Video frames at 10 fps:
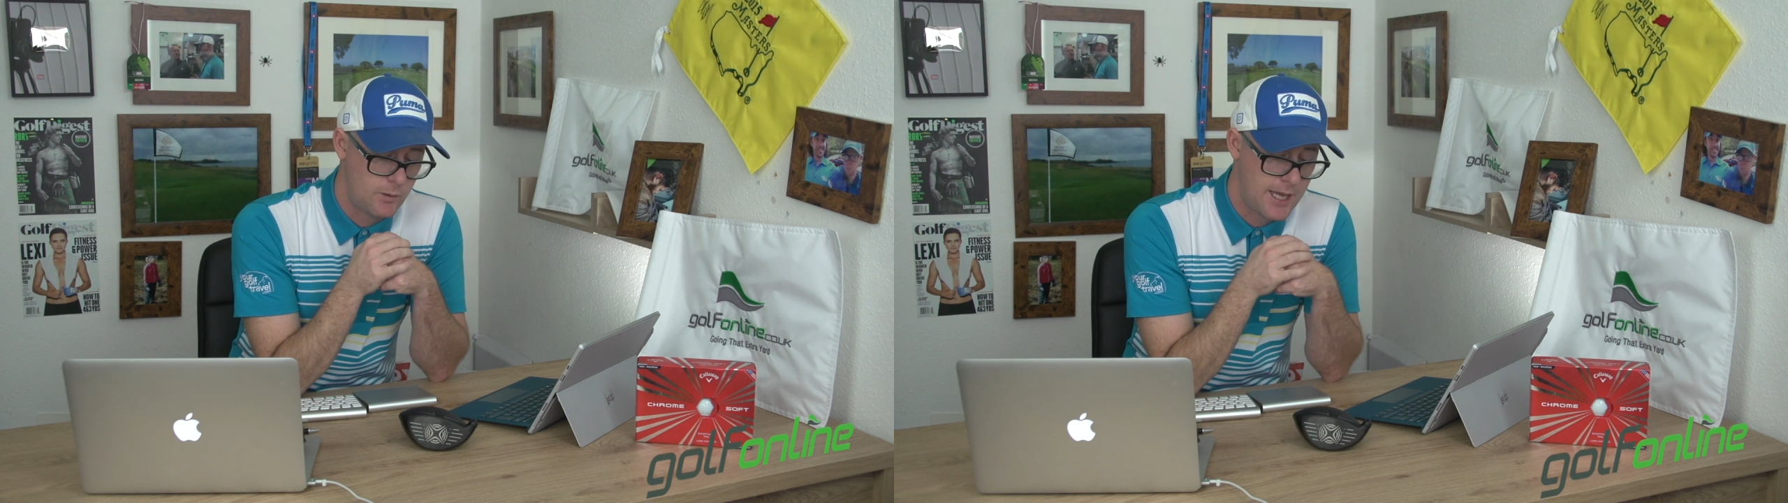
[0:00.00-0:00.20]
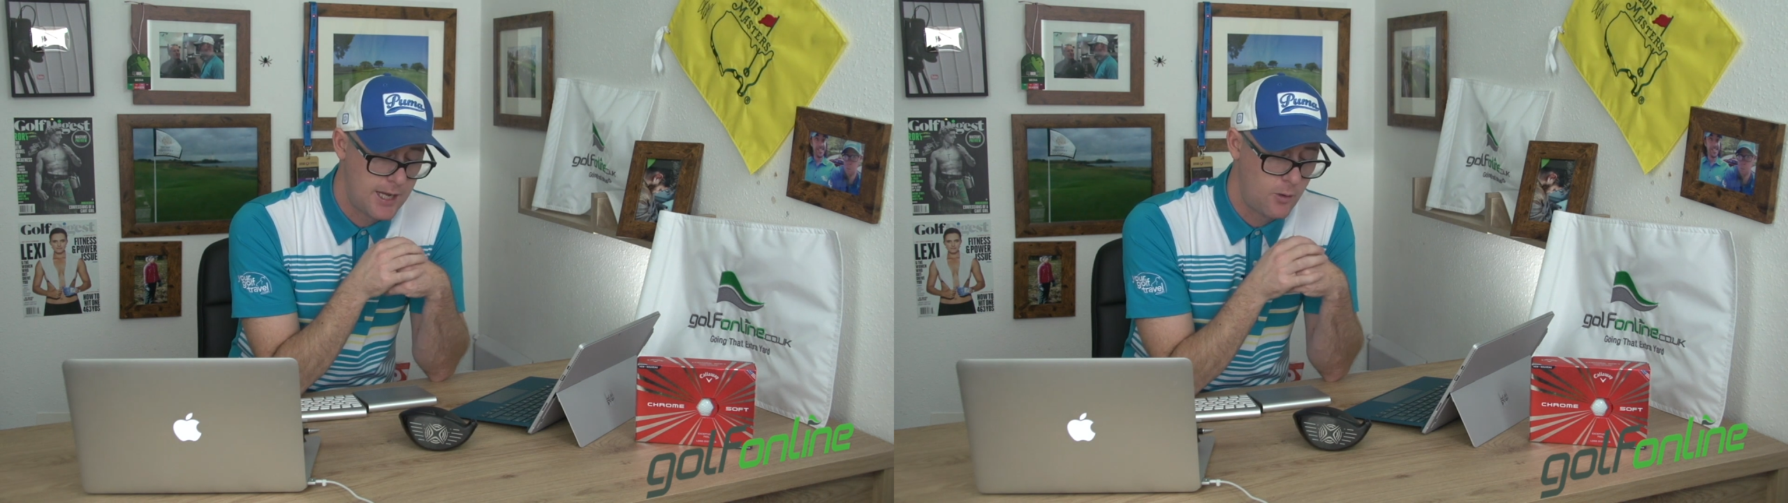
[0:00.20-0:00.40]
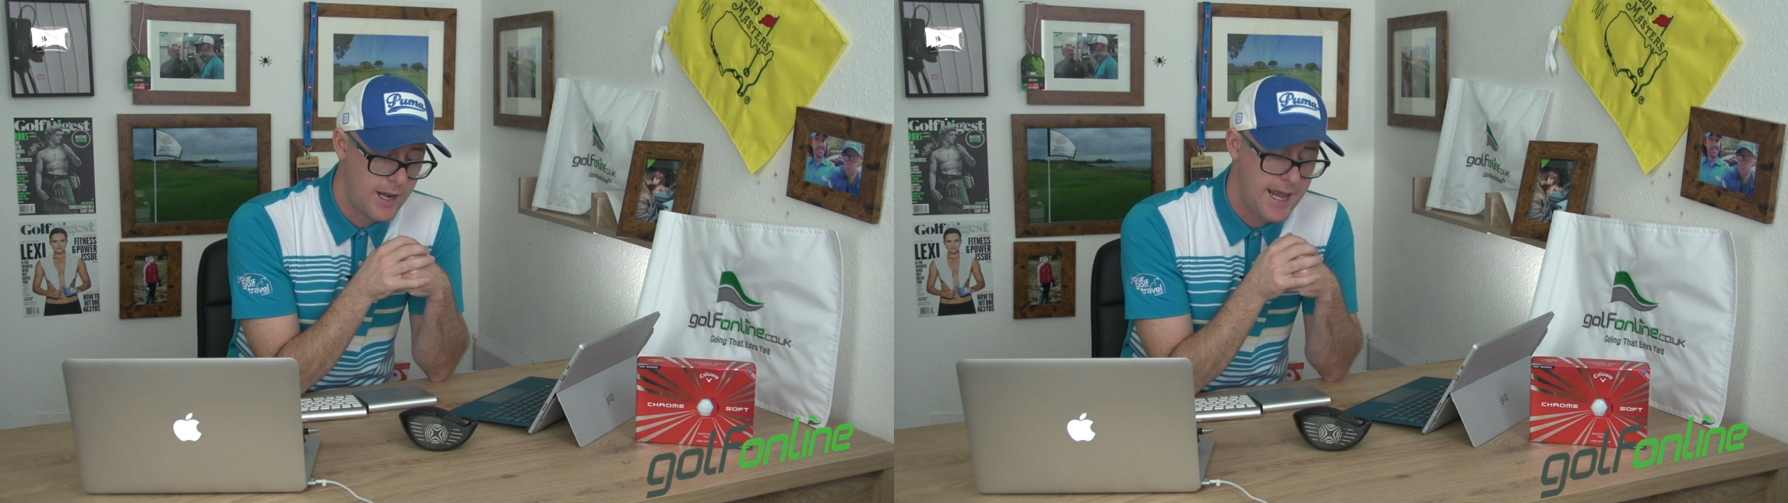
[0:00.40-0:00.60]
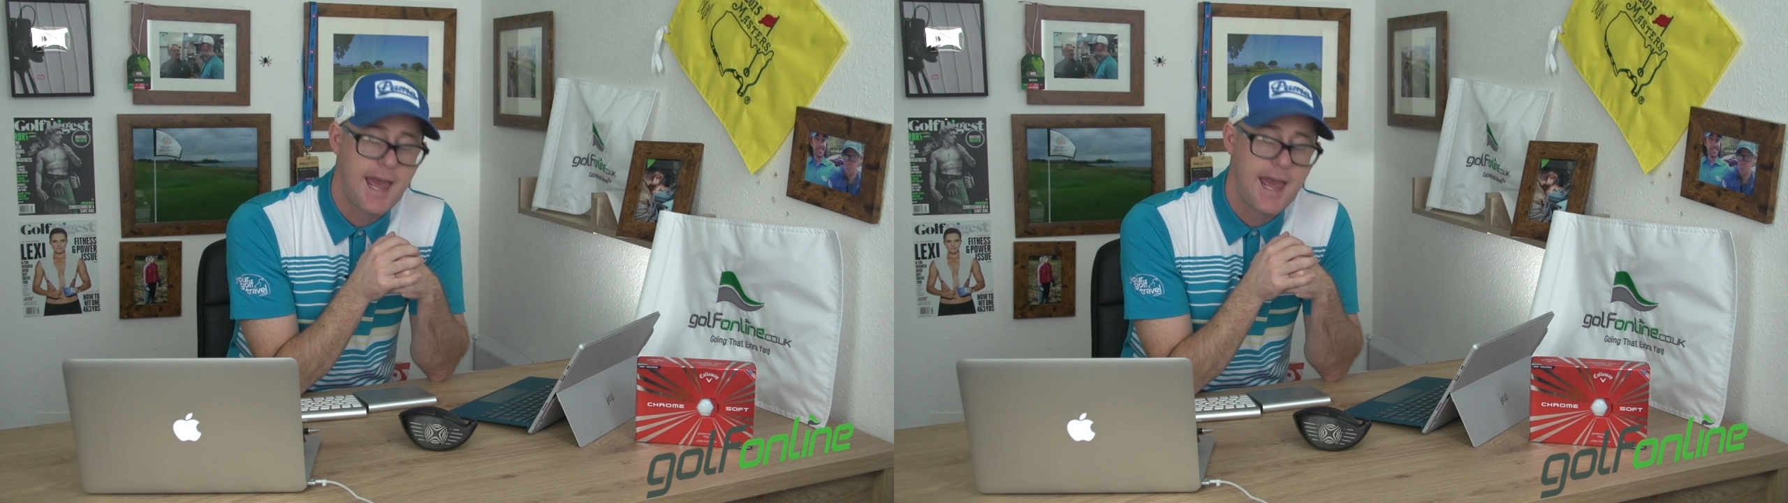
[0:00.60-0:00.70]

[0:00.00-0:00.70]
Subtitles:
Callaway